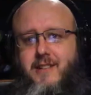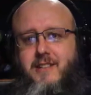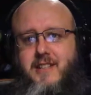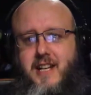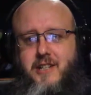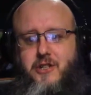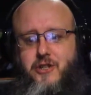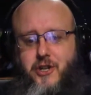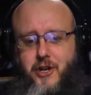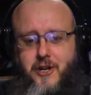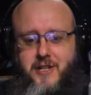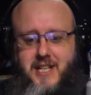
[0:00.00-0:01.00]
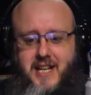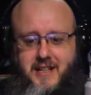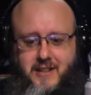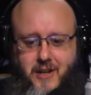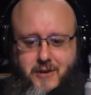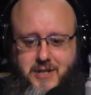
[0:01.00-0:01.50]
ditch Jersey
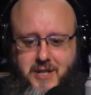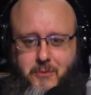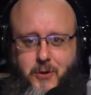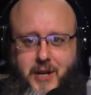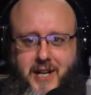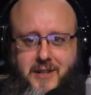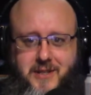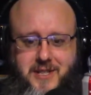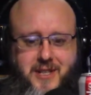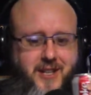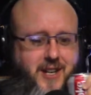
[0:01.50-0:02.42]
and go somewhere else?